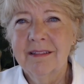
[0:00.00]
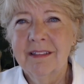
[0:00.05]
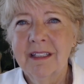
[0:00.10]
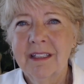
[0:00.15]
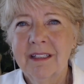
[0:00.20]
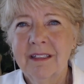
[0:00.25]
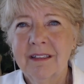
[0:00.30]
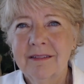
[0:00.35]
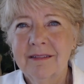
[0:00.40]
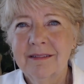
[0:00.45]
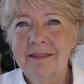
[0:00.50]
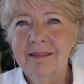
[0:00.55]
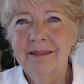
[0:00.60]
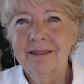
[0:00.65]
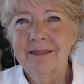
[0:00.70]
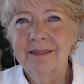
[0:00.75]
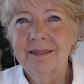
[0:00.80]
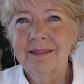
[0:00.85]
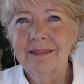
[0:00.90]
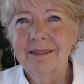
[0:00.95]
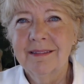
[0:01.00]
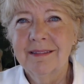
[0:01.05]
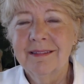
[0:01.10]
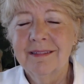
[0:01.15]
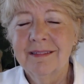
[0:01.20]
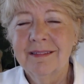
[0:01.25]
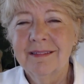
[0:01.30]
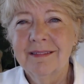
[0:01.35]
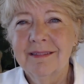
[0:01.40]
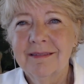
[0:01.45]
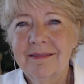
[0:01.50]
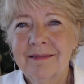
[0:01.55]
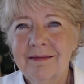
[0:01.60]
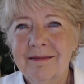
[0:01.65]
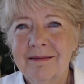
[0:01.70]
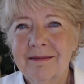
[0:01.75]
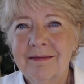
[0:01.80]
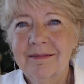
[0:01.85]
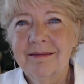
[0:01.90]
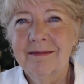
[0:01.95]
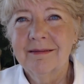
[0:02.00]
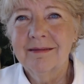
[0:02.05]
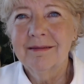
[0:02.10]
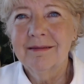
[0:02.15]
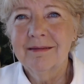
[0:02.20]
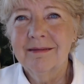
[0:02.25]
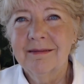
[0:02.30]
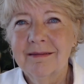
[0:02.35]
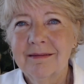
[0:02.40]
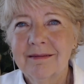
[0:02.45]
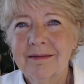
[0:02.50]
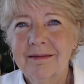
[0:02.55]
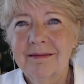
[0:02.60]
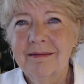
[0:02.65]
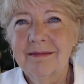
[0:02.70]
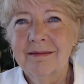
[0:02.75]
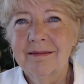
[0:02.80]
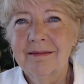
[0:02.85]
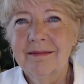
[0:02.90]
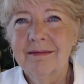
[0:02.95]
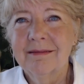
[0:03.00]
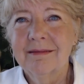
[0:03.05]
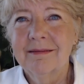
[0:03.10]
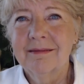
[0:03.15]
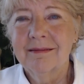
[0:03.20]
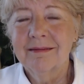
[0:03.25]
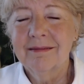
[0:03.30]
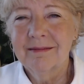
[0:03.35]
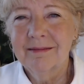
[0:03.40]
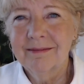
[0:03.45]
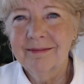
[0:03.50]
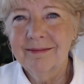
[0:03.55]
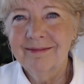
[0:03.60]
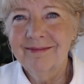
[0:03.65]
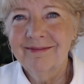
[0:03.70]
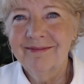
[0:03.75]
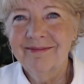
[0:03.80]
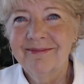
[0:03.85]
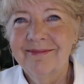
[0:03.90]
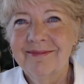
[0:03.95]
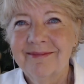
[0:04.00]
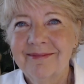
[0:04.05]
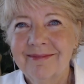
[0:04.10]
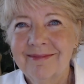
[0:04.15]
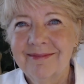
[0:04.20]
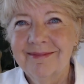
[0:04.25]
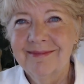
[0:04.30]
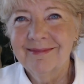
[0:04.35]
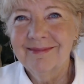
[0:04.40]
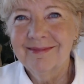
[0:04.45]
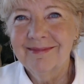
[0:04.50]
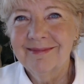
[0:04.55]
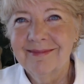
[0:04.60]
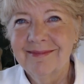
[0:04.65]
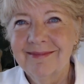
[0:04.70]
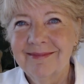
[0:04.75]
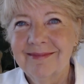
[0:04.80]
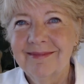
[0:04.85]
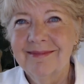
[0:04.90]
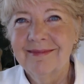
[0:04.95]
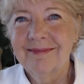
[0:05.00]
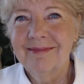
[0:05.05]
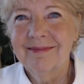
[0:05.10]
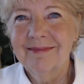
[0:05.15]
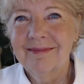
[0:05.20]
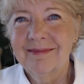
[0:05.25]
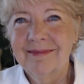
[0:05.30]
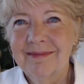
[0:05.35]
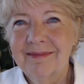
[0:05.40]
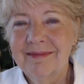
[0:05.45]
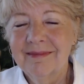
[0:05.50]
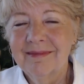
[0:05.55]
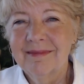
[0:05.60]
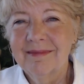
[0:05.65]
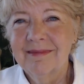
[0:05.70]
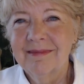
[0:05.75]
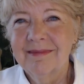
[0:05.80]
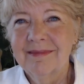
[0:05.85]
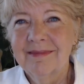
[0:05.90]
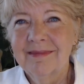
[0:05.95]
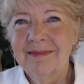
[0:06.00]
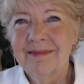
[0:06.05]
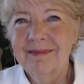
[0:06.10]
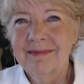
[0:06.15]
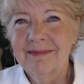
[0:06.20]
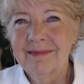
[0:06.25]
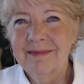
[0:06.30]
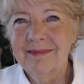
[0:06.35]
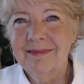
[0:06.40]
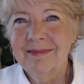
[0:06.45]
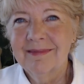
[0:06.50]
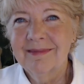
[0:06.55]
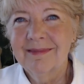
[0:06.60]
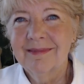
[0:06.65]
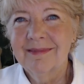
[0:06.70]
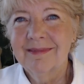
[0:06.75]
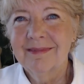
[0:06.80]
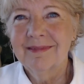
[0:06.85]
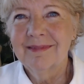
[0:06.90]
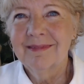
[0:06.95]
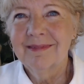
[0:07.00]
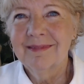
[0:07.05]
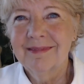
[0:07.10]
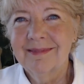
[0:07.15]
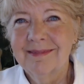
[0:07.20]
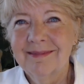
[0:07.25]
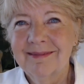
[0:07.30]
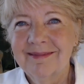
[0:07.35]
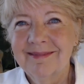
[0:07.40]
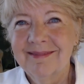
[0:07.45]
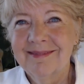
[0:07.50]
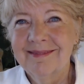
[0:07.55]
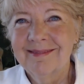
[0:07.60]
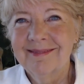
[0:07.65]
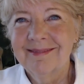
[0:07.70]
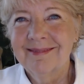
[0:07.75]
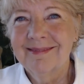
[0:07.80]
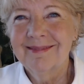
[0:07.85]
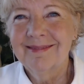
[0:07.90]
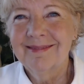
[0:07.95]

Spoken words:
(silent)